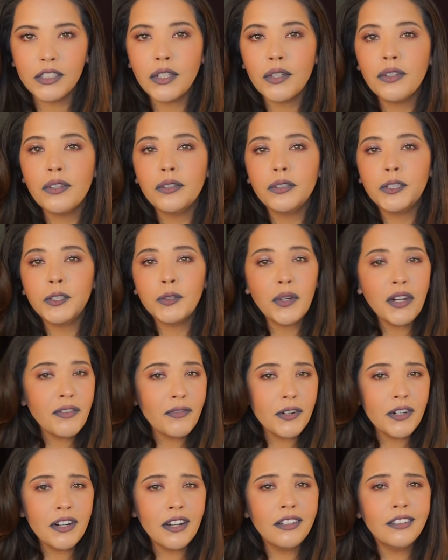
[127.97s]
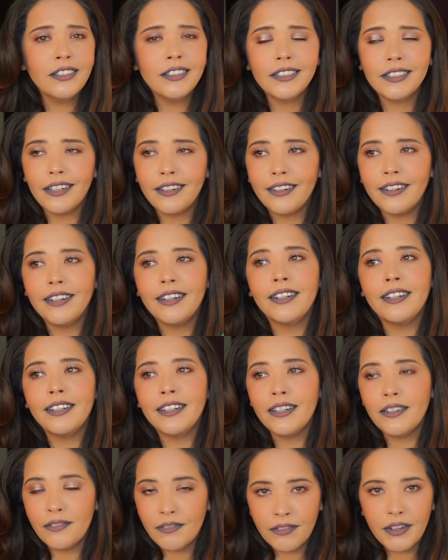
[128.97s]
So those $24
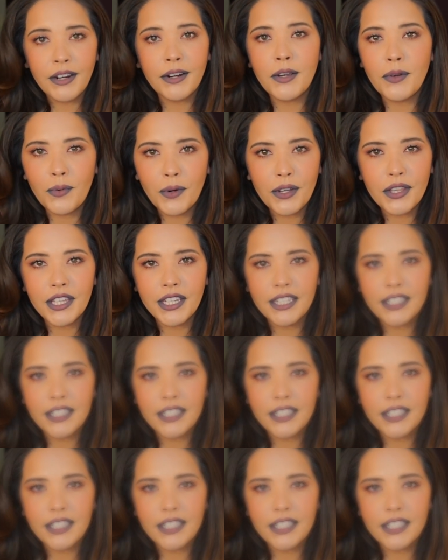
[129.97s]
are very worth